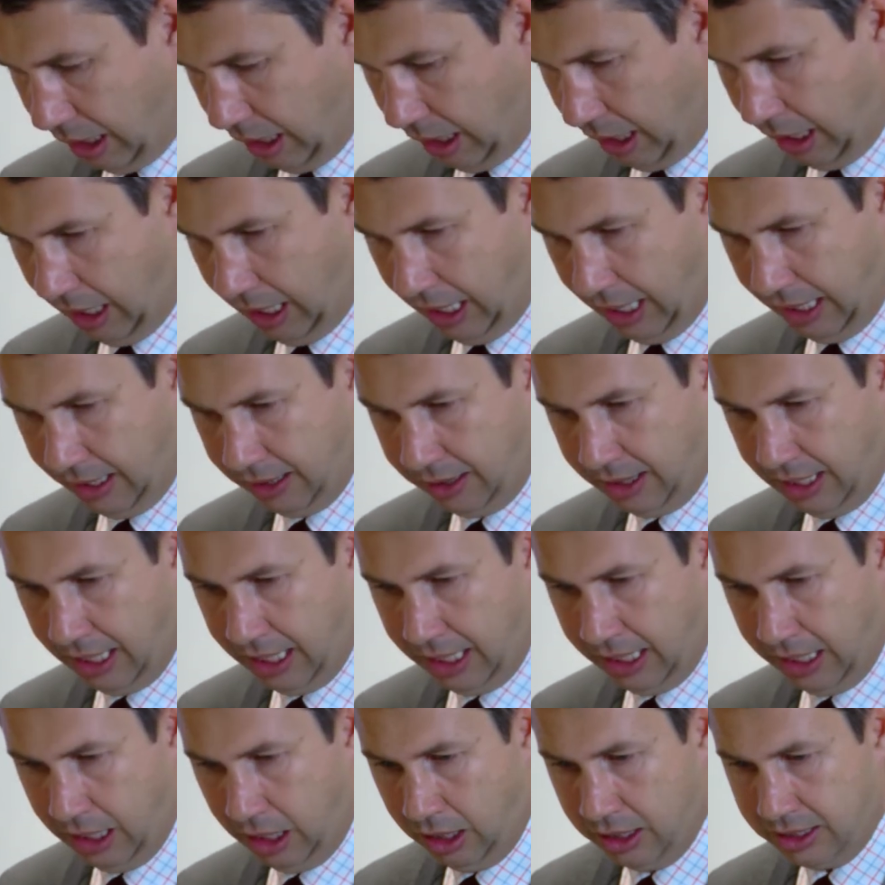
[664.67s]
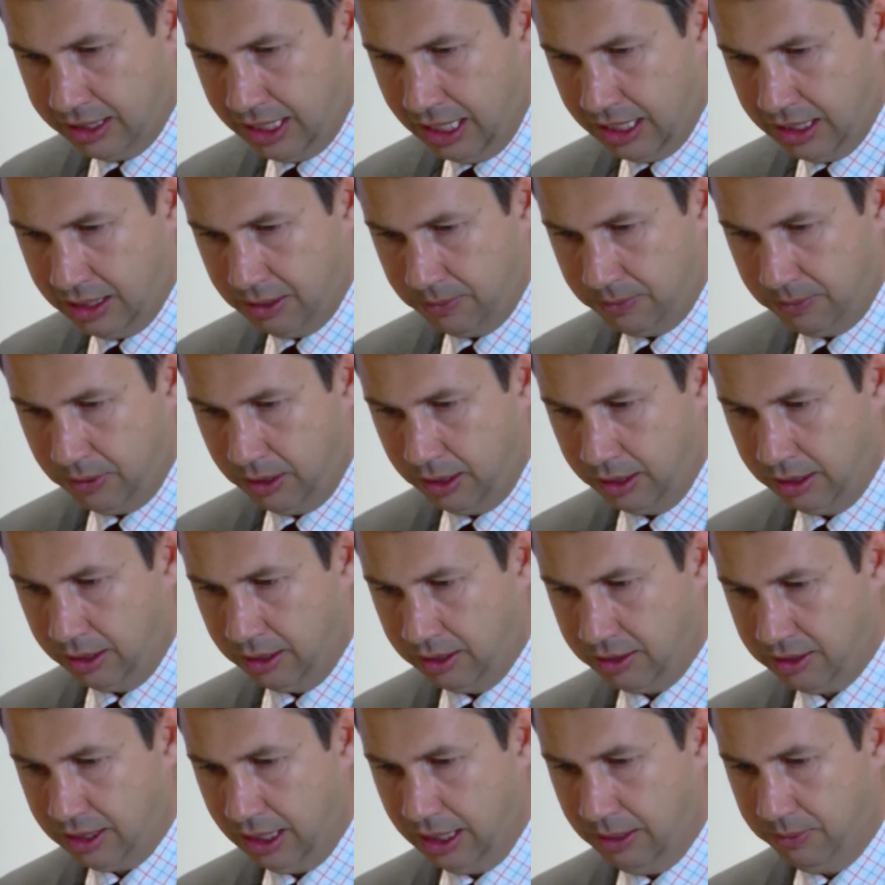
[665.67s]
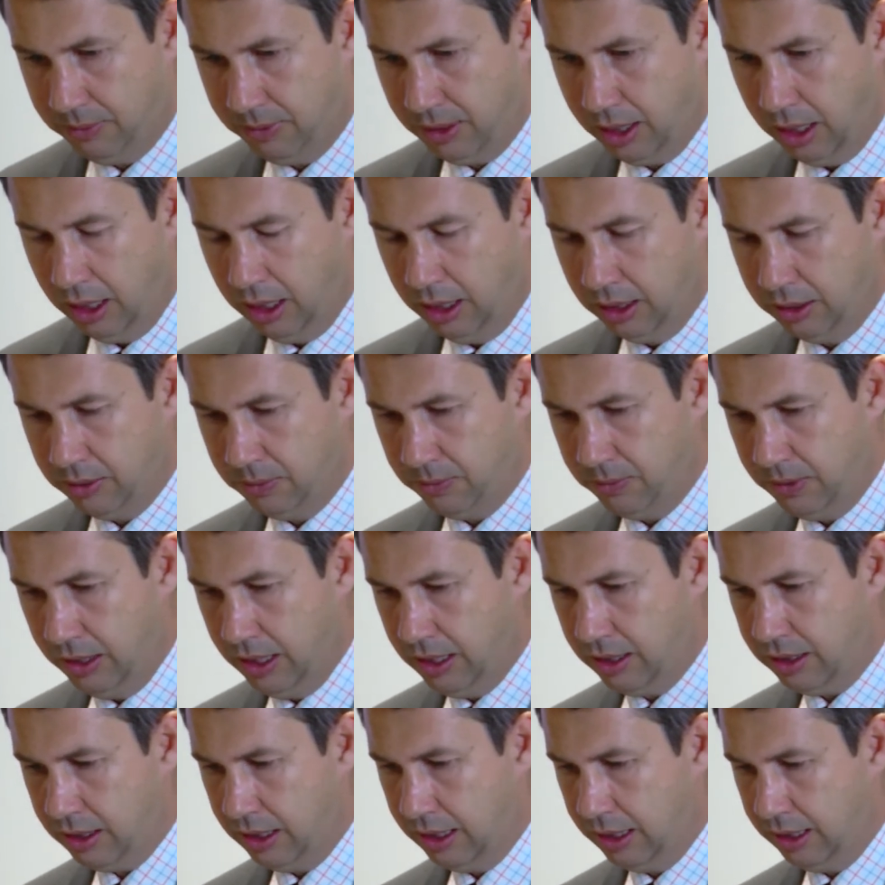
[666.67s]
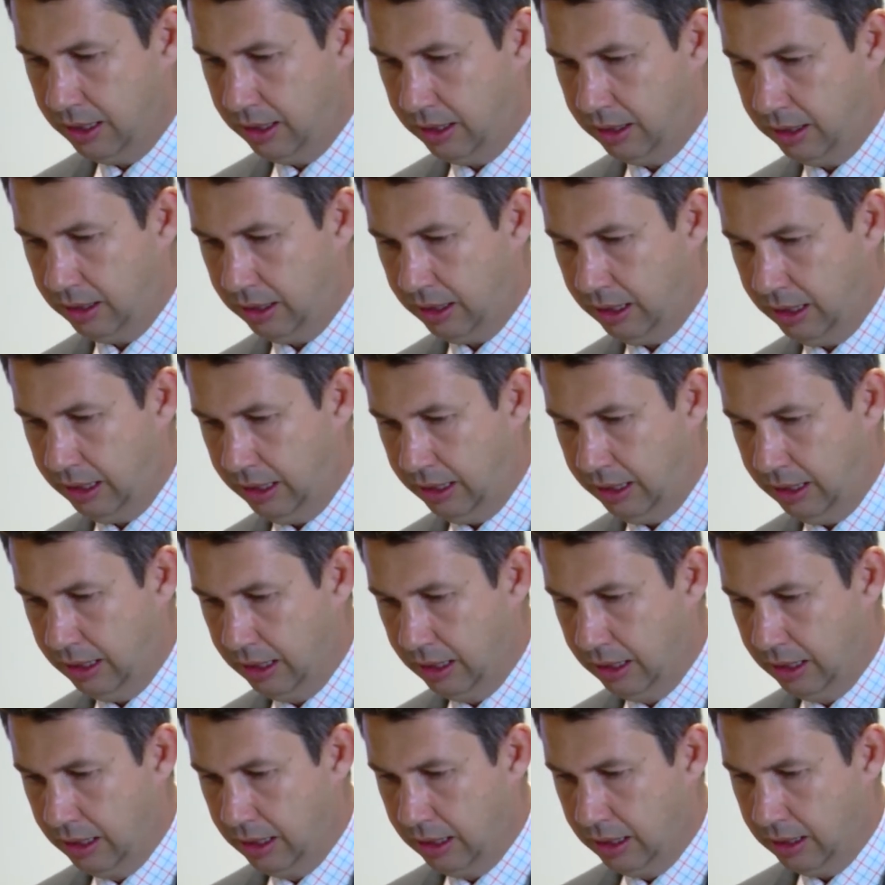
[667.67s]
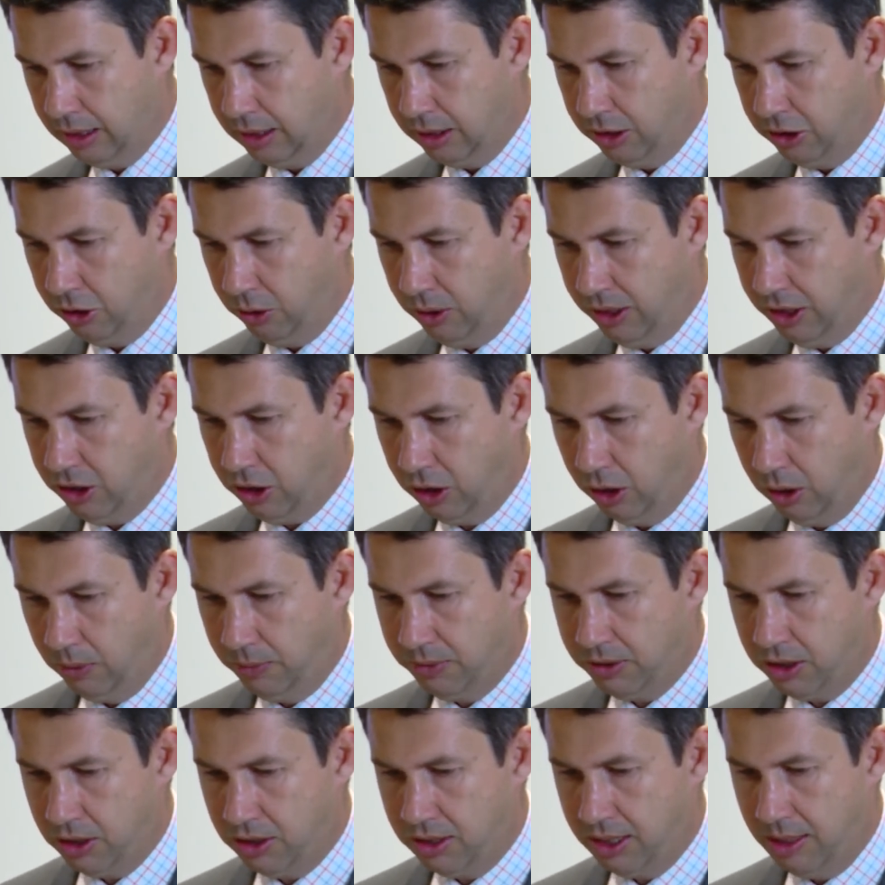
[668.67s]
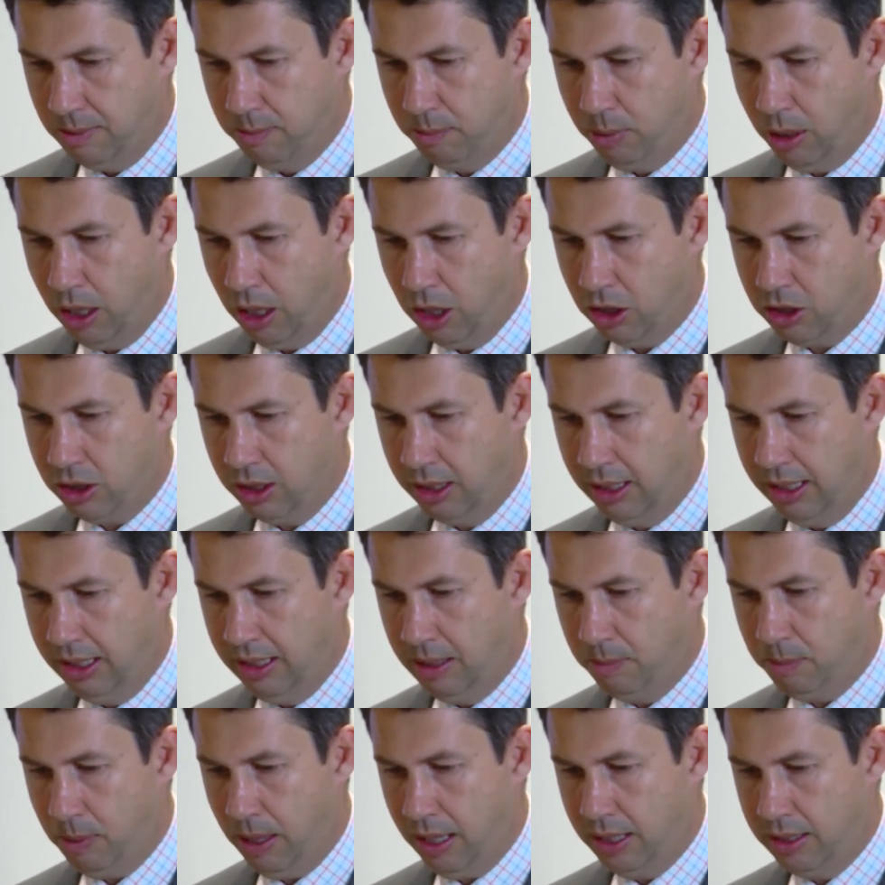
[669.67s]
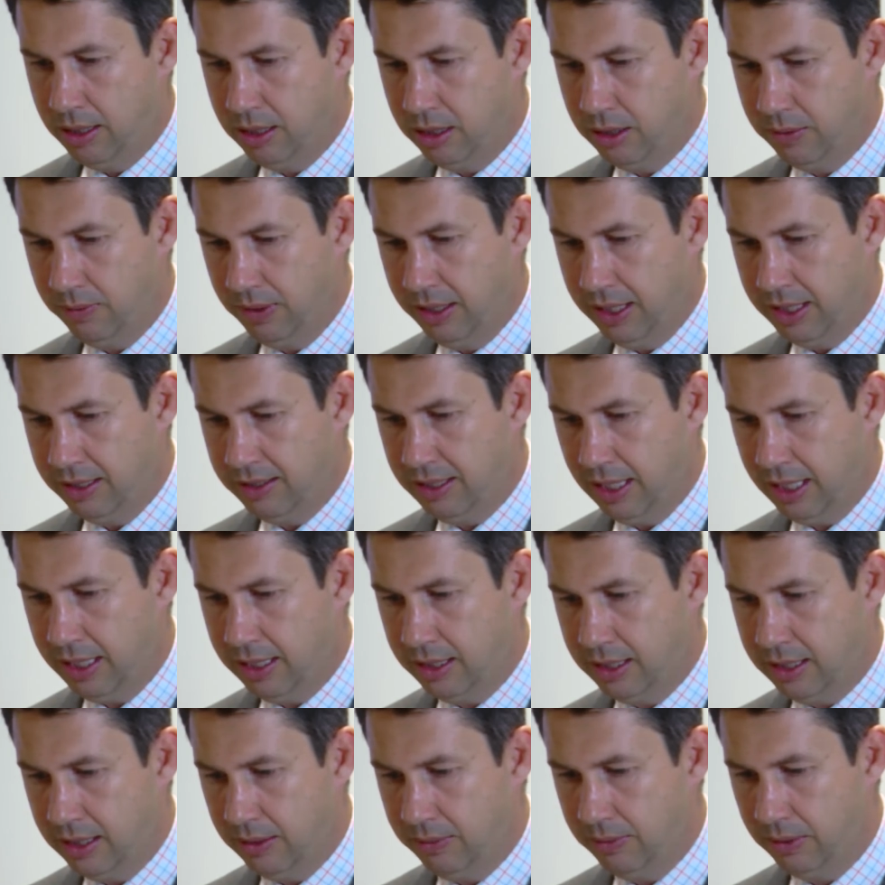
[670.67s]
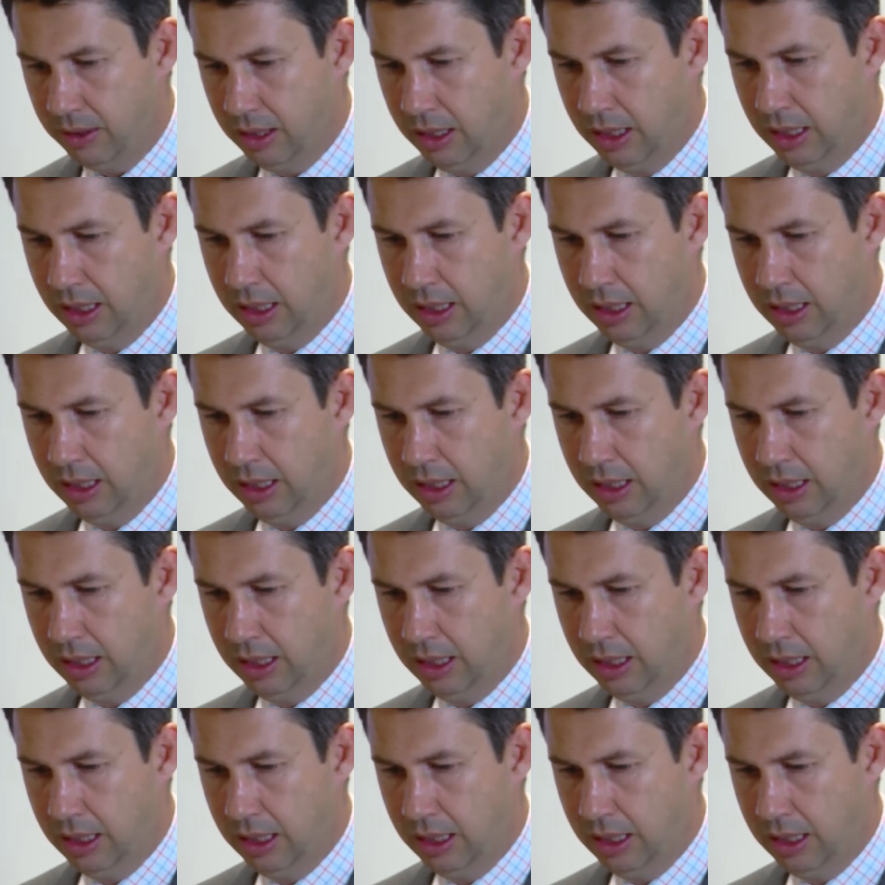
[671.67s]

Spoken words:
And they identified the safeguards, firstly, that the judicial officers are impartial and independent of the executive.